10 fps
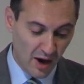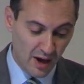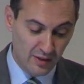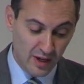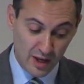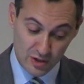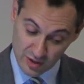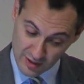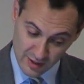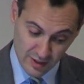In the
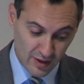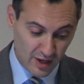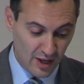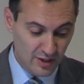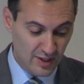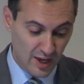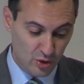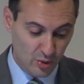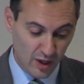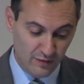last
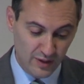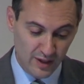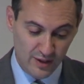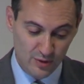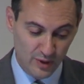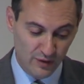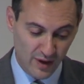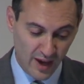10, 12 years, we've